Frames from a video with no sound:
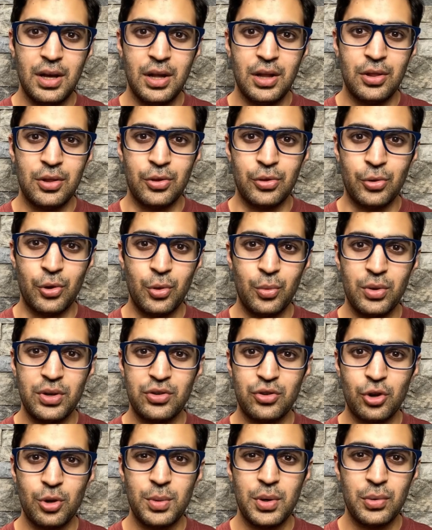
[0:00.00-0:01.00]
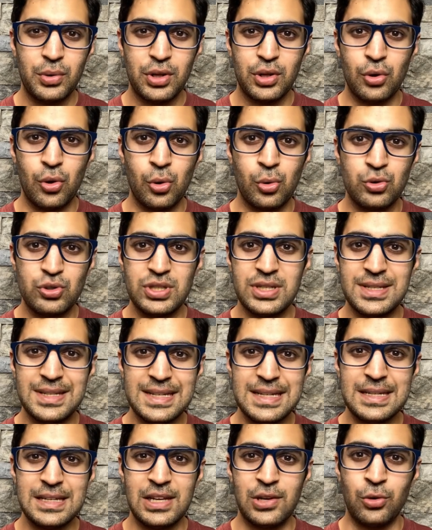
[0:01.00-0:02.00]
The third one is going to be with an
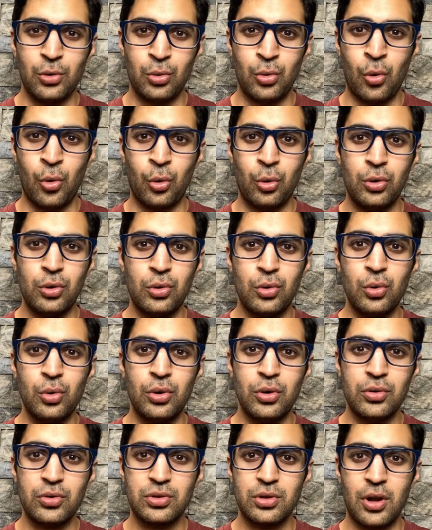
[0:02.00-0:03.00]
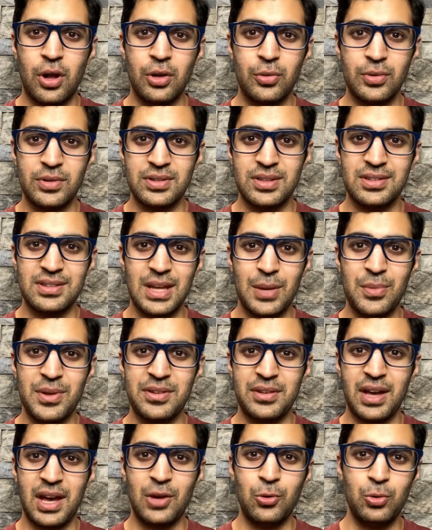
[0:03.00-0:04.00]
OGTT, or an oral glucose tolerance test. That means
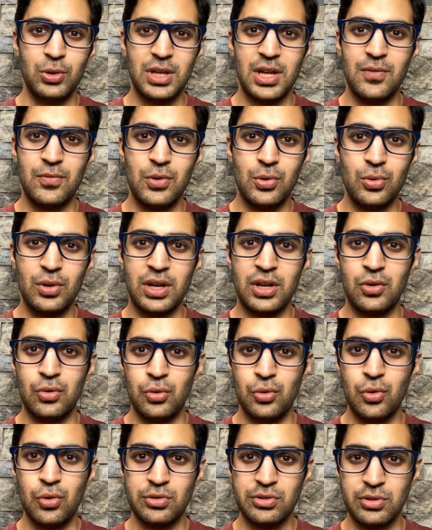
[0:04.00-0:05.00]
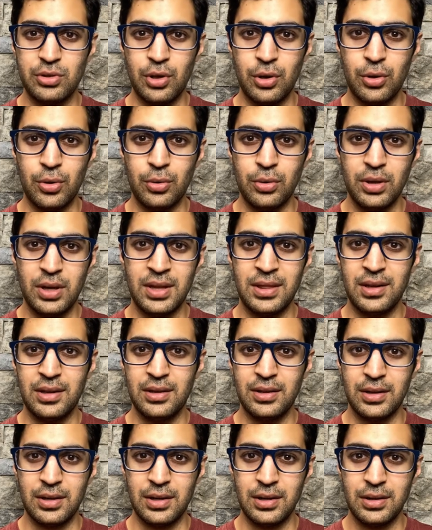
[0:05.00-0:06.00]
I will give you a glucose load in the
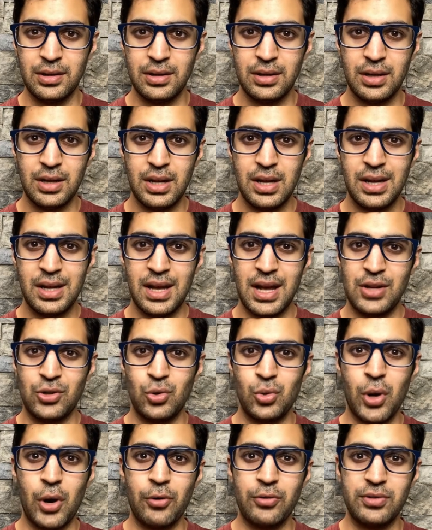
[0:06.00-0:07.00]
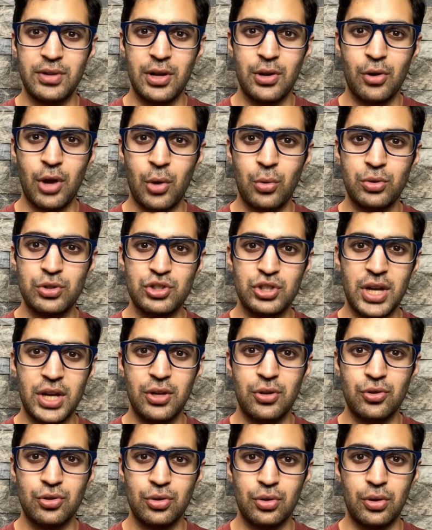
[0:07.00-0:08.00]
clinic, and 2 hours later I will check
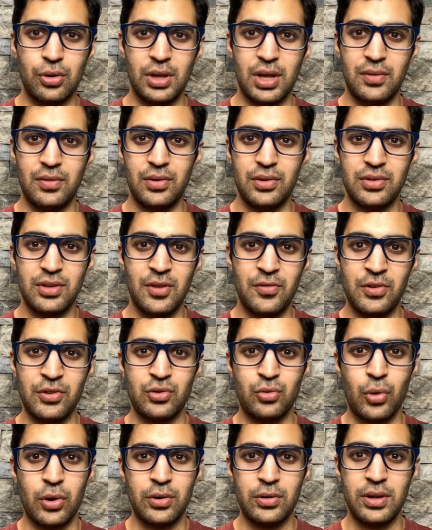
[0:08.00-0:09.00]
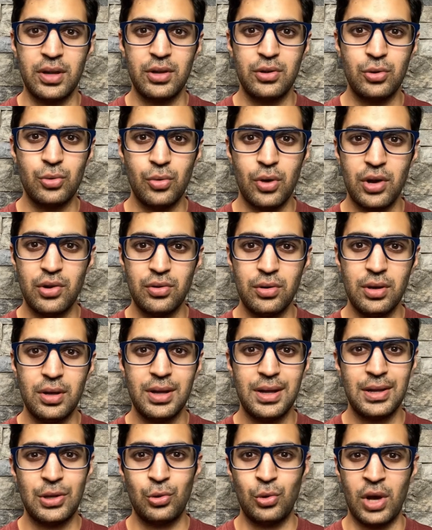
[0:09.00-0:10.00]
your sugar levels. If it's greater than 200,
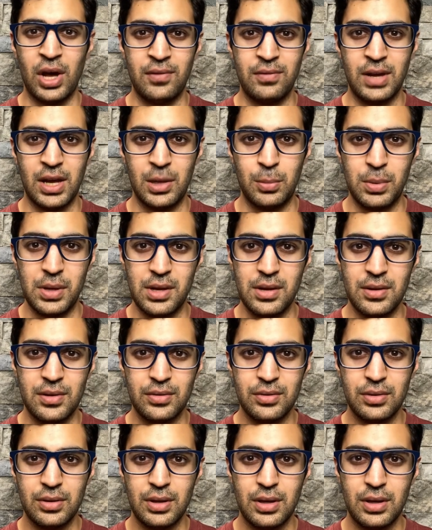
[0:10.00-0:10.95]
you have diabetes.